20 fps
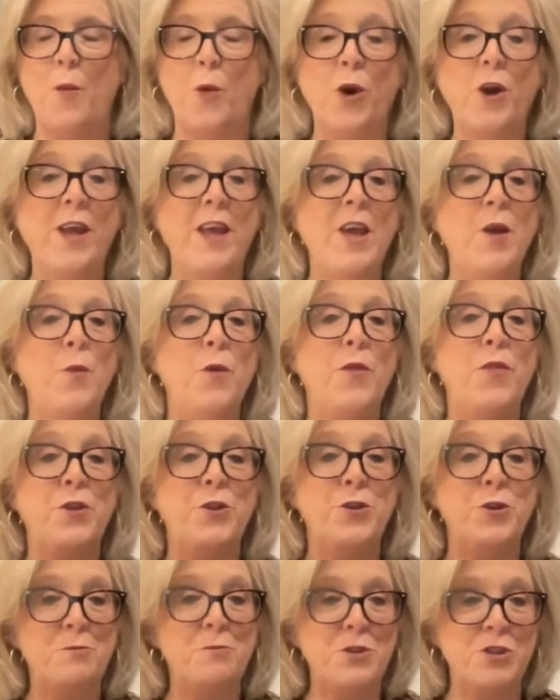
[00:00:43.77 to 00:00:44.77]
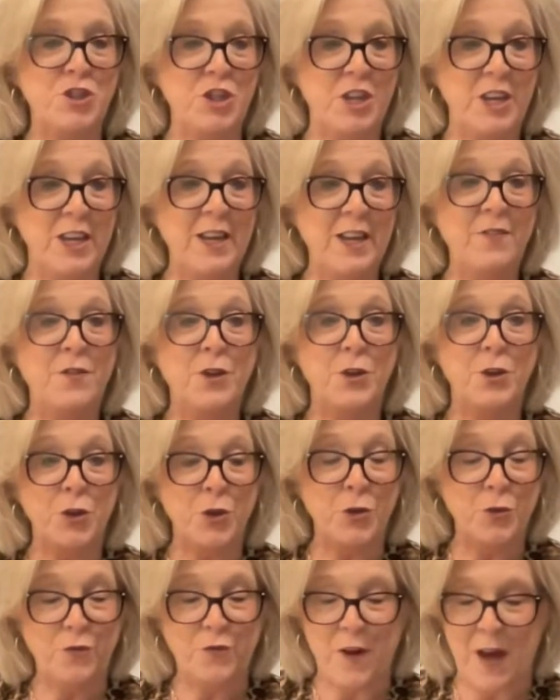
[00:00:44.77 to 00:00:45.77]
working with the new machine, the
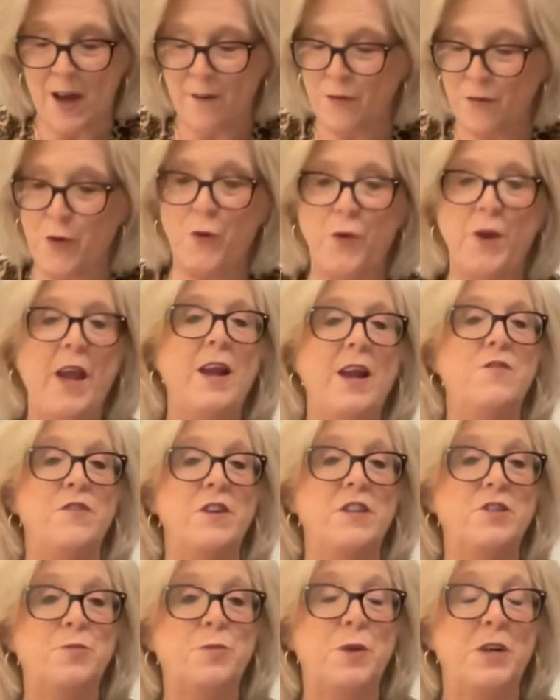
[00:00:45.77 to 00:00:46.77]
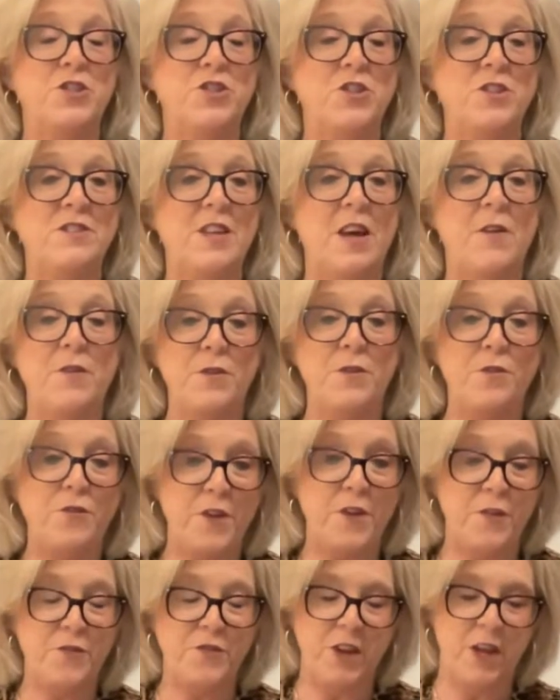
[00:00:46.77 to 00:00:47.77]
new FOF Creative Expression
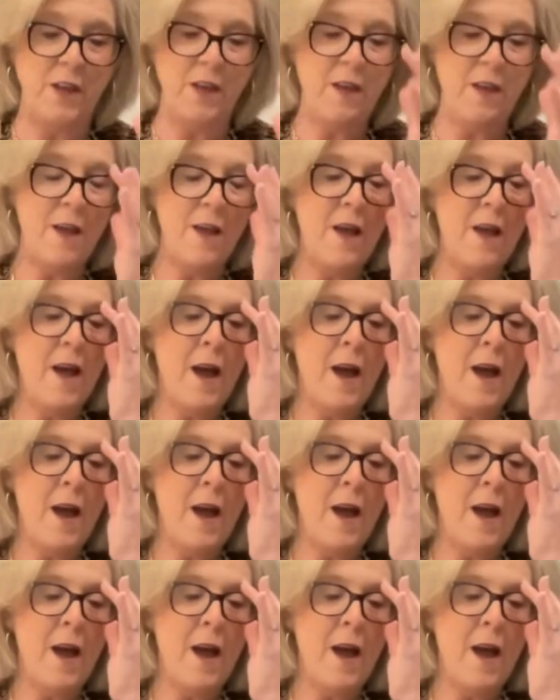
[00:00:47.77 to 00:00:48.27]
750,